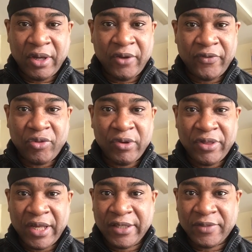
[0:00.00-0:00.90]
over
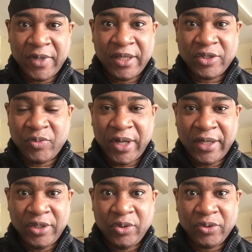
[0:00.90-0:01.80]
3,000 miles away
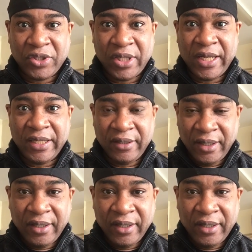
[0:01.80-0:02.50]
in New York State,